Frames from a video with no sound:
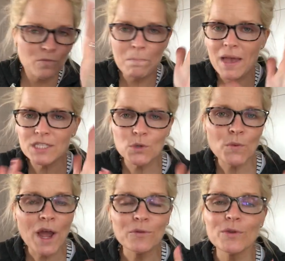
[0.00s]
Mess
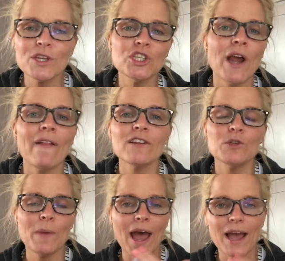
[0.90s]
around with the
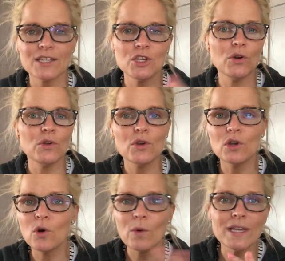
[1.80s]
challenge packs. You
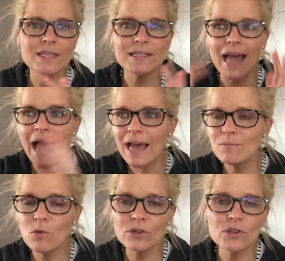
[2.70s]
can always add
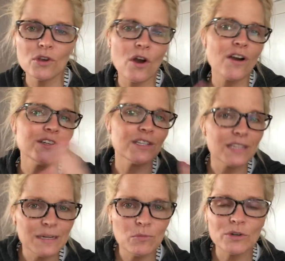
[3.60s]
more to the cart,
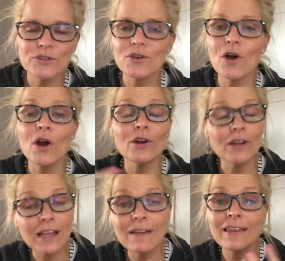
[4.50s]
delete more to the cart,
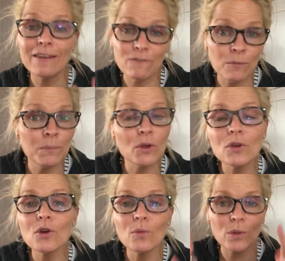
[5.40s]
get
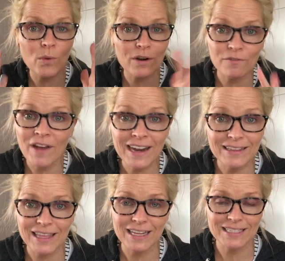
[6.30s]
familiar with where to find
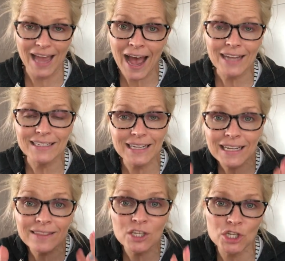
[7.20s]
things
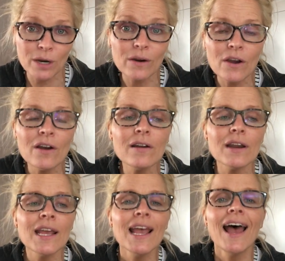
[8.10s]
in the share cart.
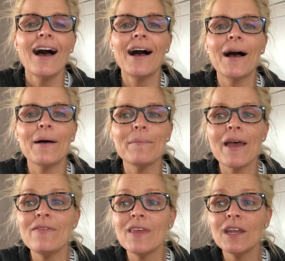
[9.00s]

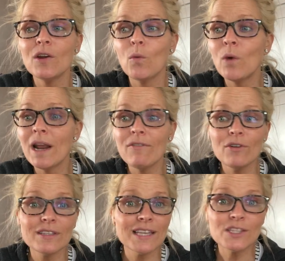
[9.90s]
And then whenever
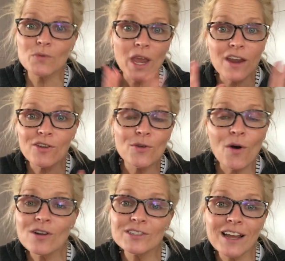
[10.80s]
it says, okay, are you
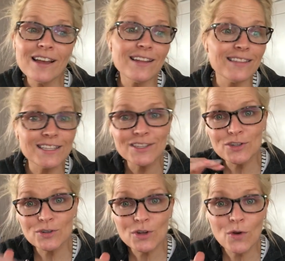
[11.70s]
all done? This is
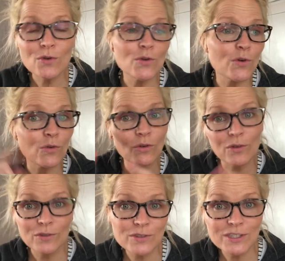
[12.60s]
your total.
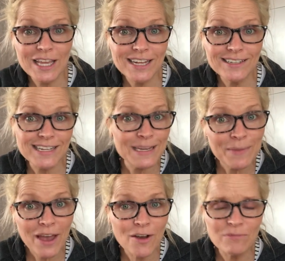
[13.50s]
Send
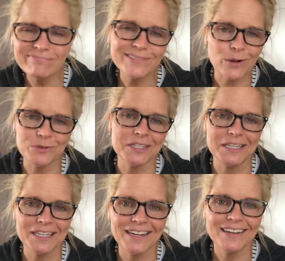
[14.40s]
email, don't
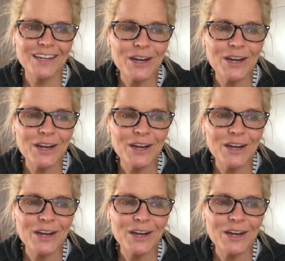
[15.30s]
send it.